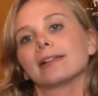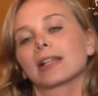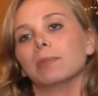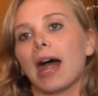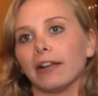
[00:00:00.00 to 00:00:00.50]

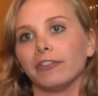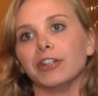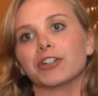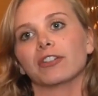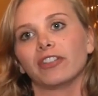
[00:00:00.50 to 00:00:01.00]
some Latin
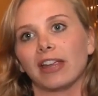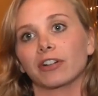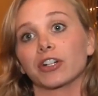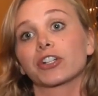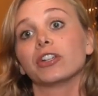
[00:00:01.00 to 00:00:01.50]
fusion
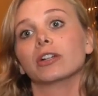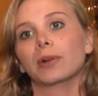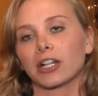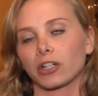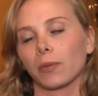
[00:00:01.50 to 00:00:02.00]
flavors to the
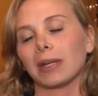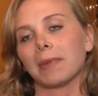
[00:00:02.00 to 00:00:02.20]
Restaurant Week